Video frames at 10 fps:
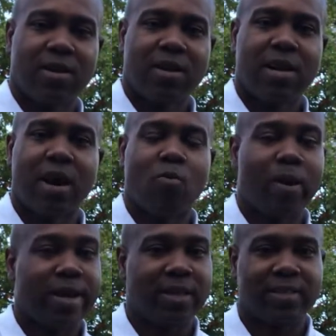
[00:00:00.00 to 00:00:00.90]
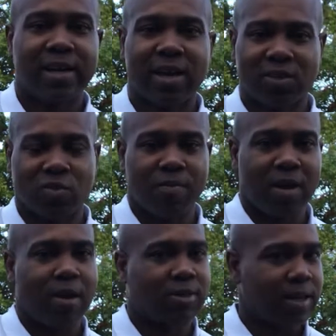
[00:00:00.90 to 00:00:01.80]
Now, when he said that to me,
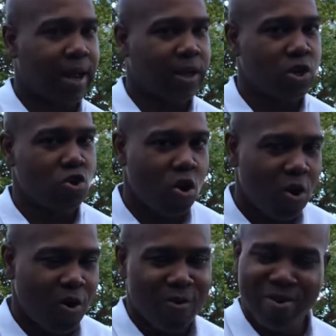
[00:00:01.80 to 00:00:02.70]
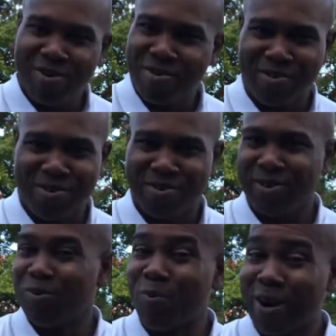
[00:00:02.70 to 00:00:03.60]
I was like, no.
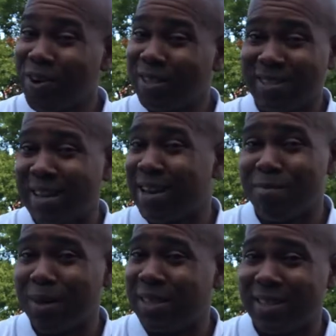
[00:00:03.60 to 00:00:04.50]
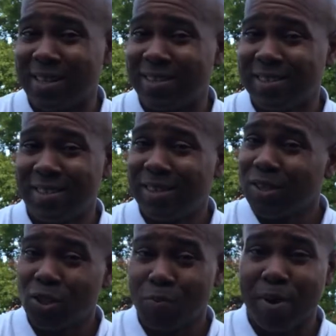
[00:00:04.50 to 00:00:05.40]
We don't start a business
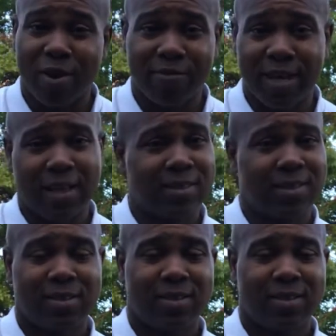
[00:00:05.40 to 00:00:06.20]
to pay off debts.